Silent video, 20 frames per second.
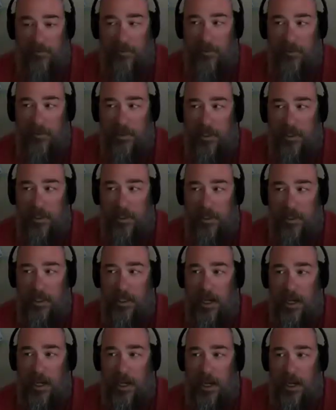
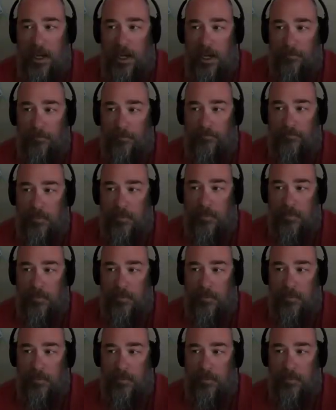definitely, it's
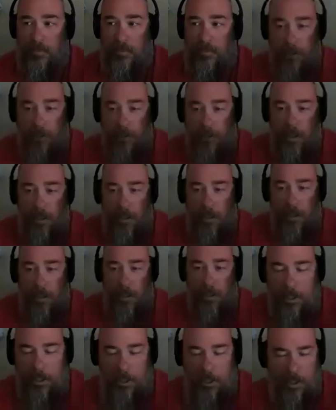for everybody.
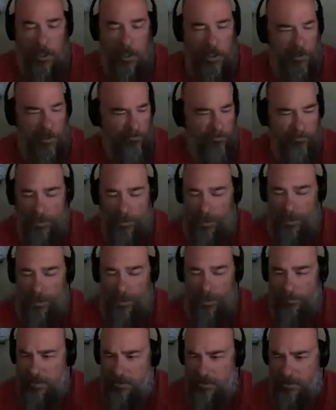
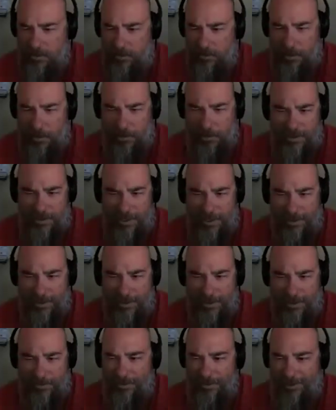And I'm sorry, Steve, what
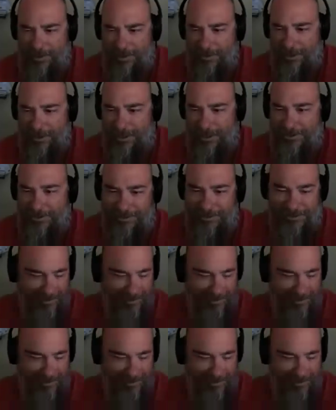was the second part of that